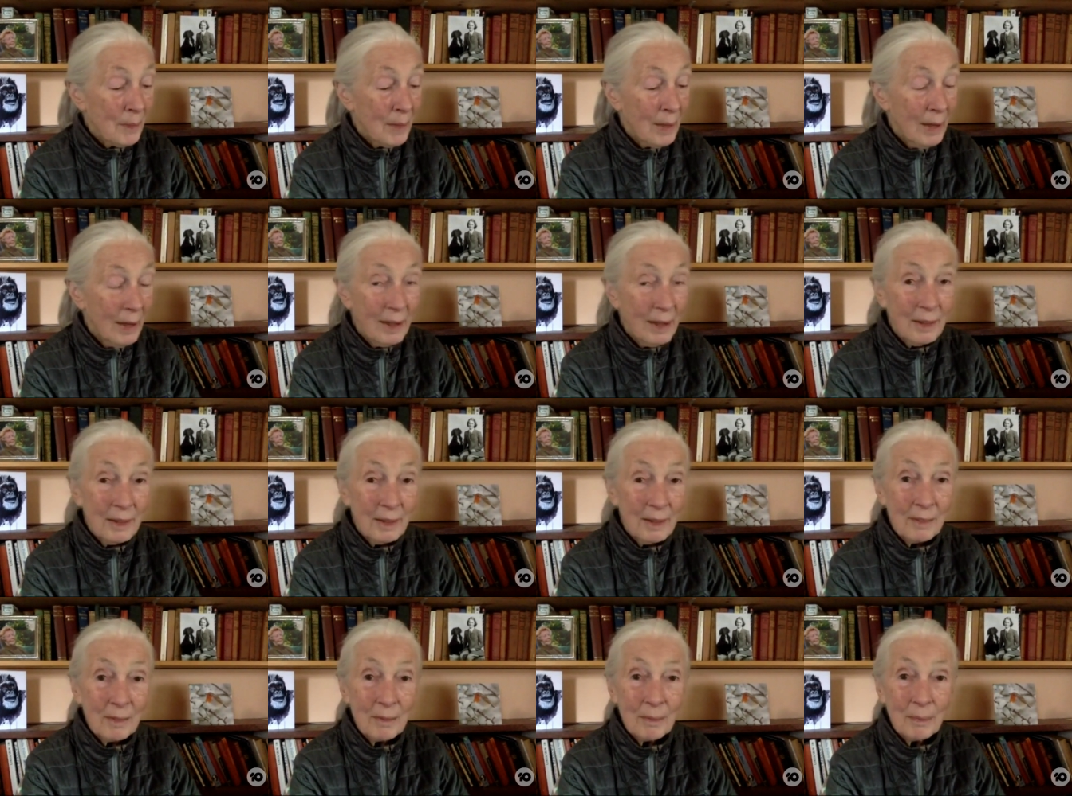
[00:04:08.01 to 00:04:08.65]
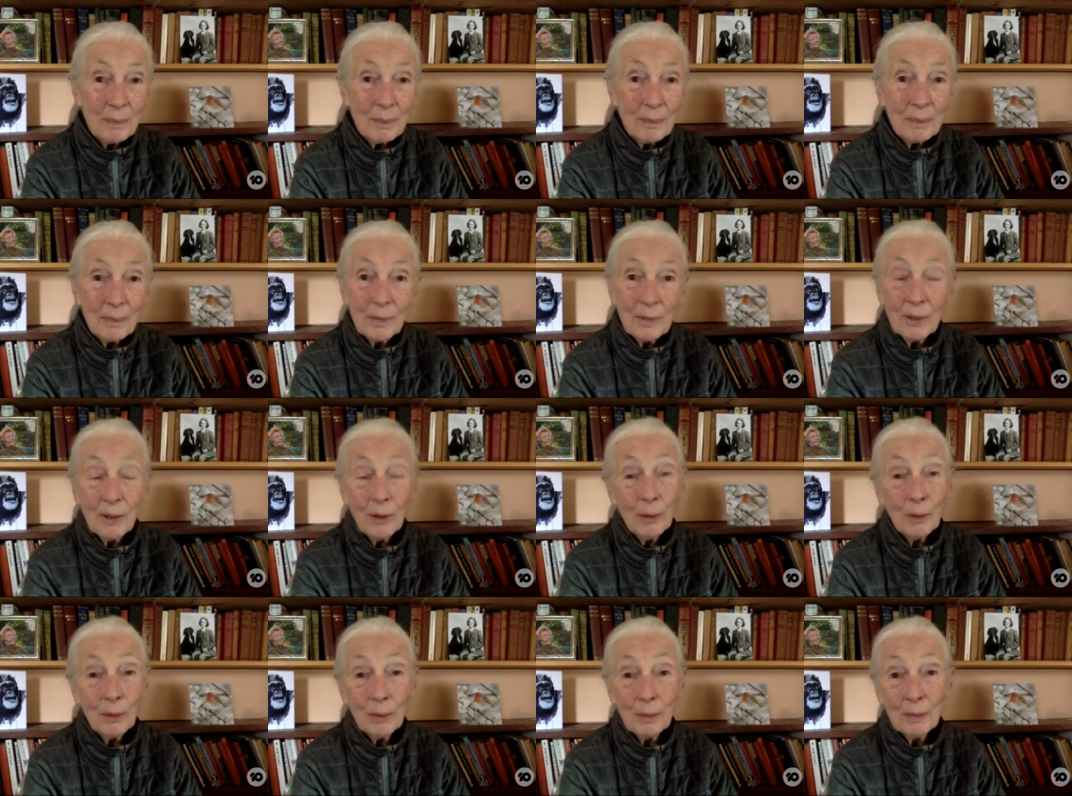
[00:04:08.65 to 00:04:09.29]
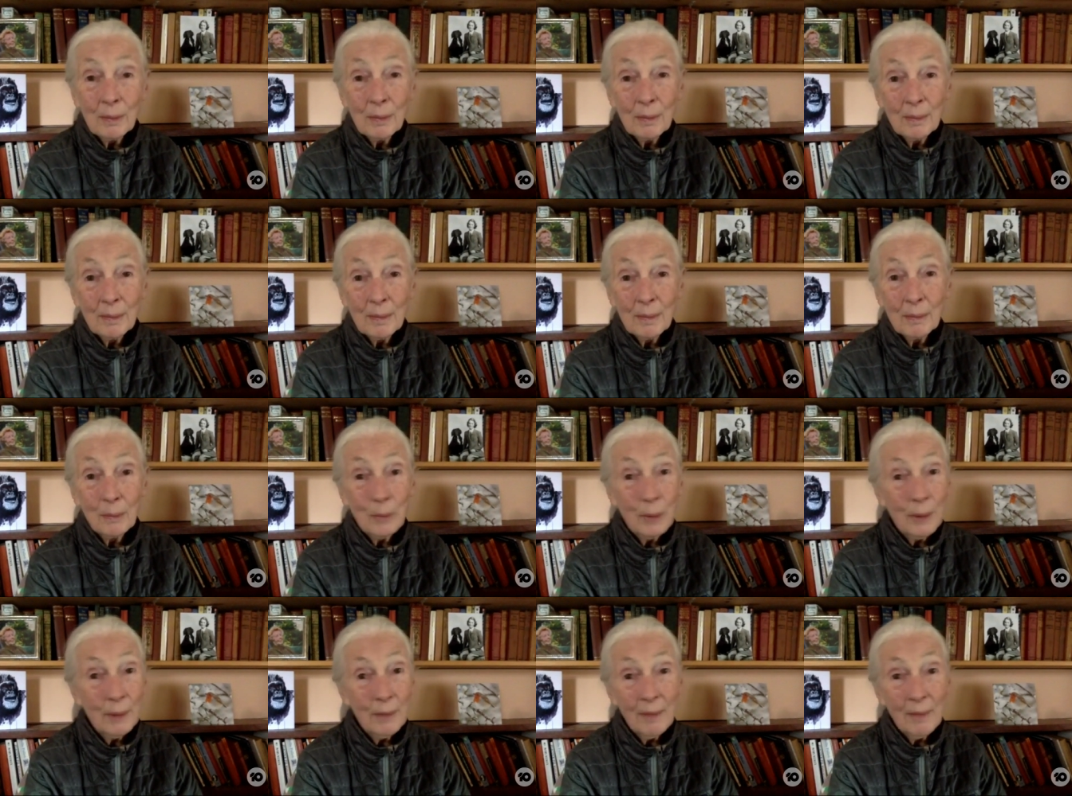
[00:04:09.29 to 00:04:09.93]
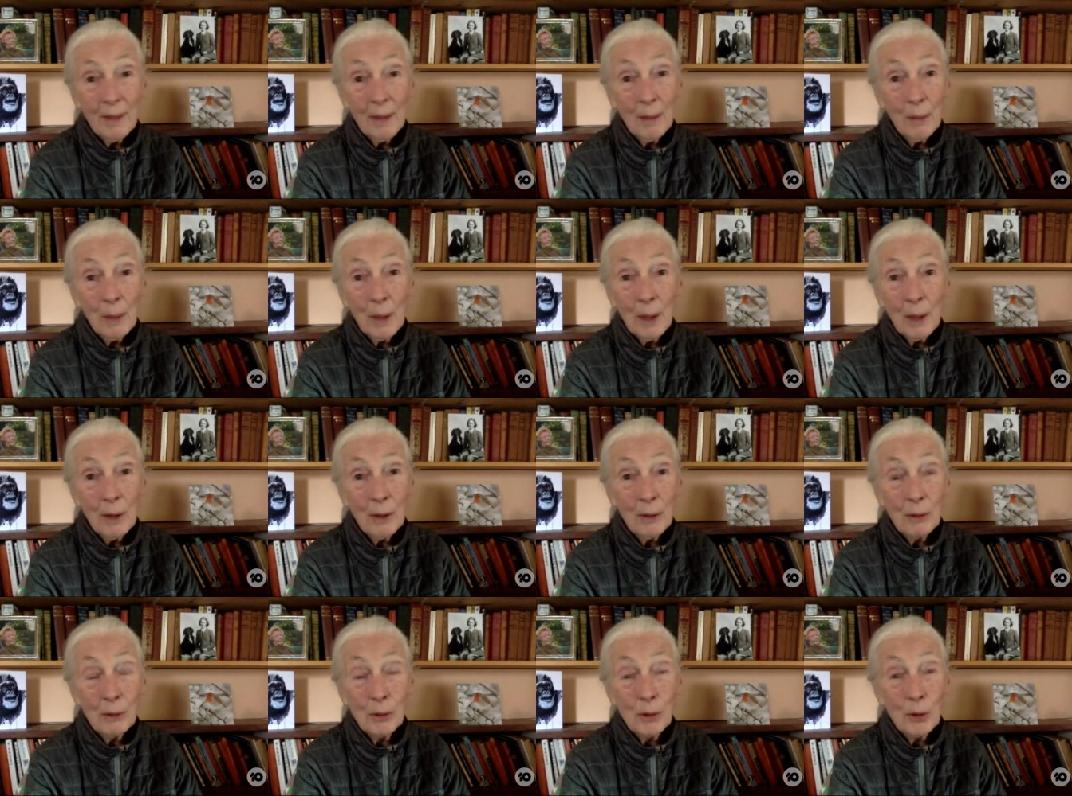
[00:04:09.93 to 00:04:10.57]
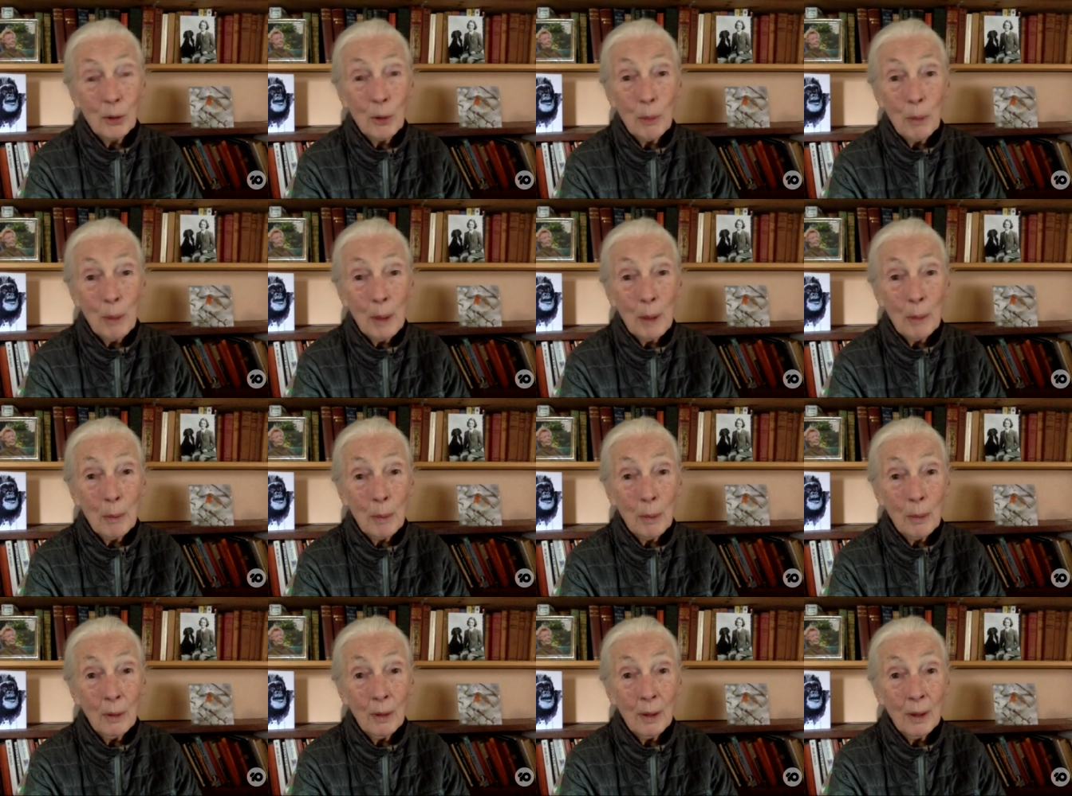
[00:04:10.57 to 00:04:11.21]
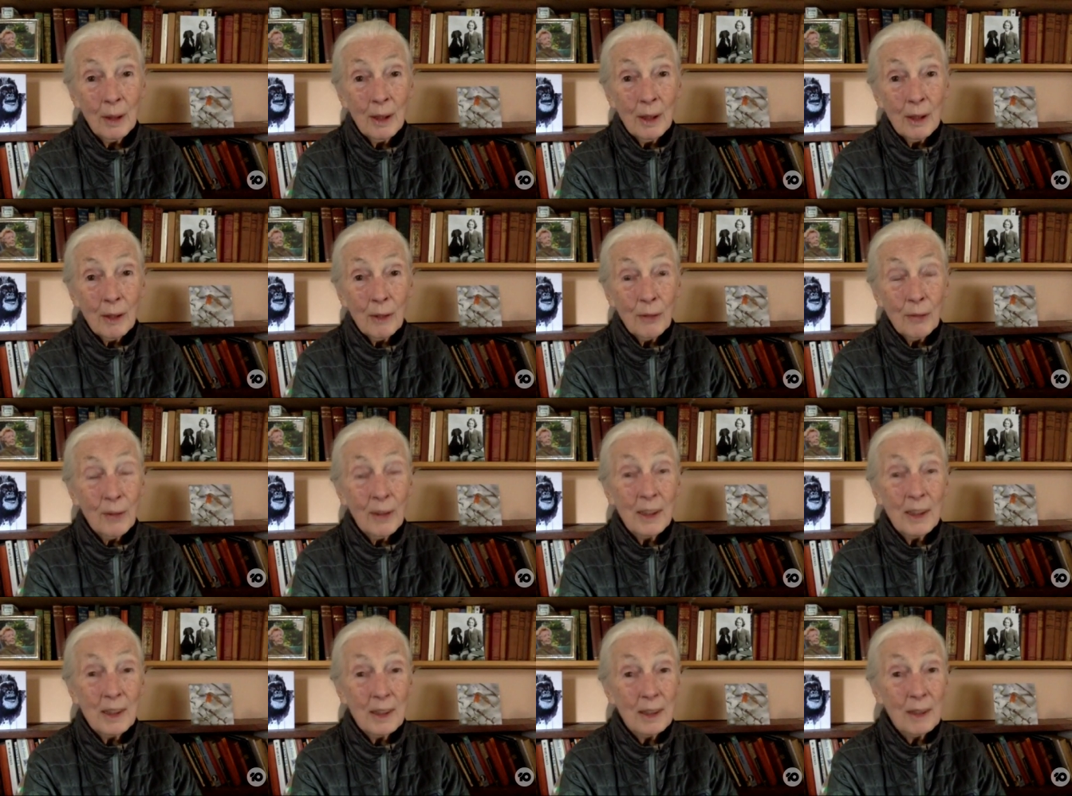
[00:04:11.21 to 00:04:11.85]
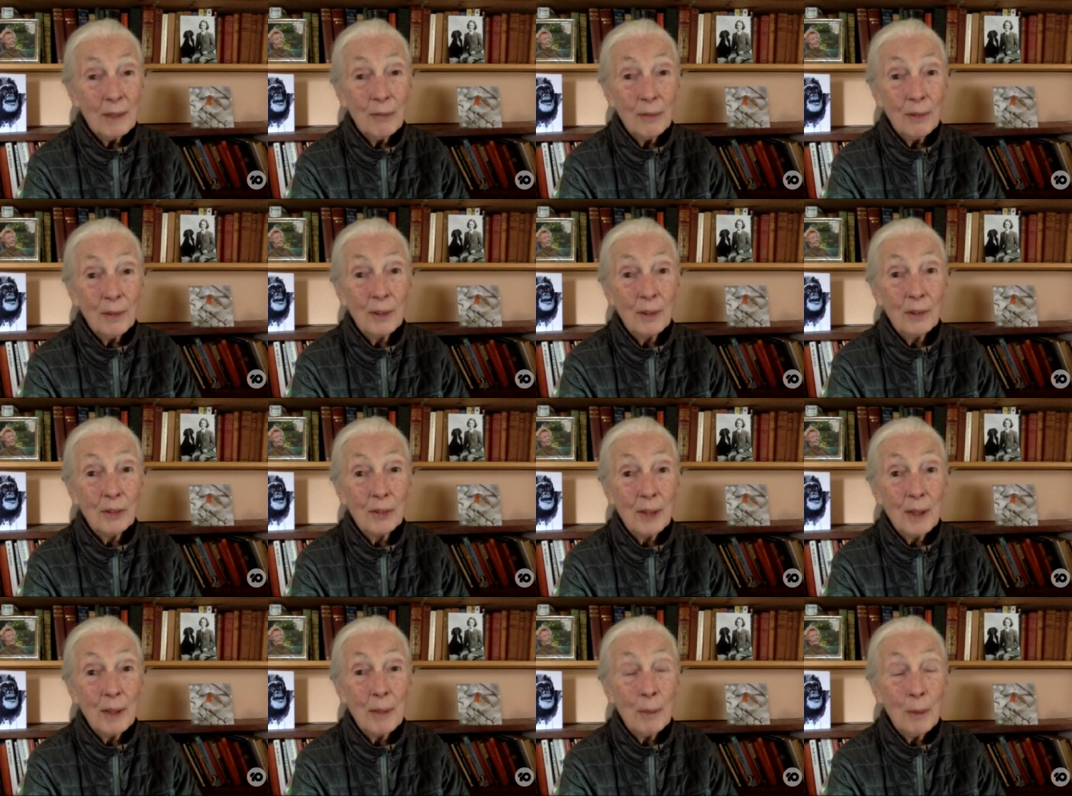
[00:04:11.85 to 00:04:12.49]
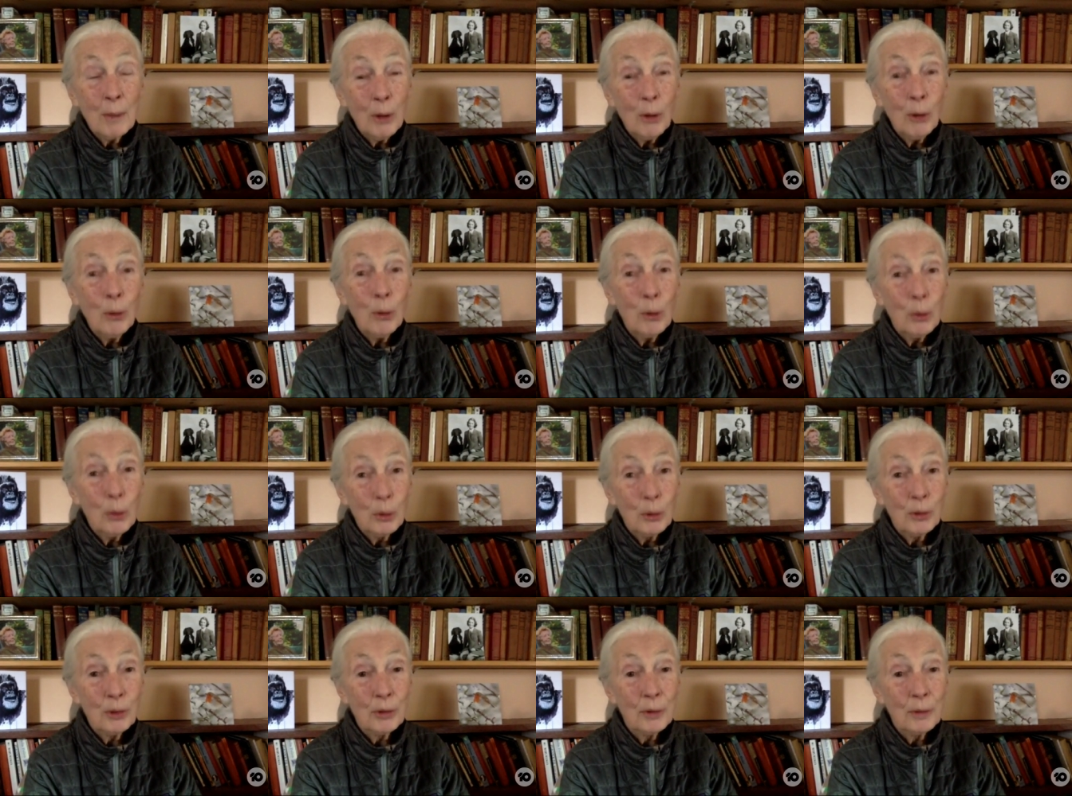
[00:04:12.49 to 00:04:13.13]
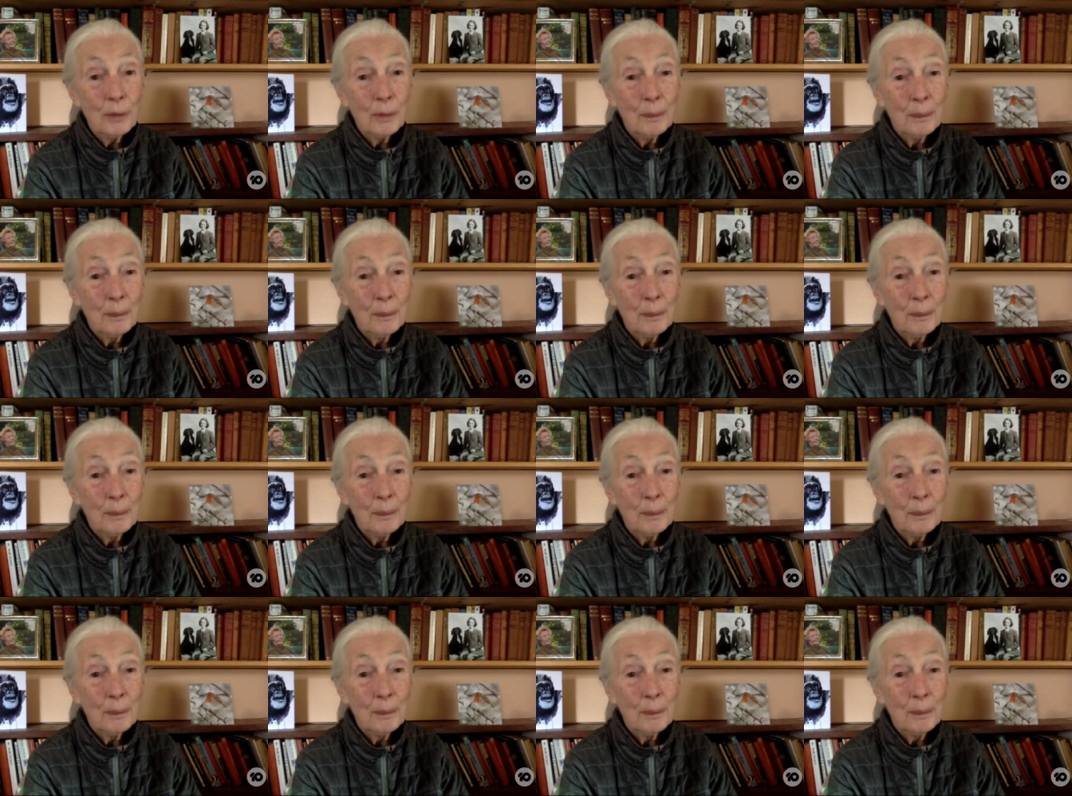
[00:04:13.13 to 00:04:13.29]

And so well, there we are, two people fighting for the same cause.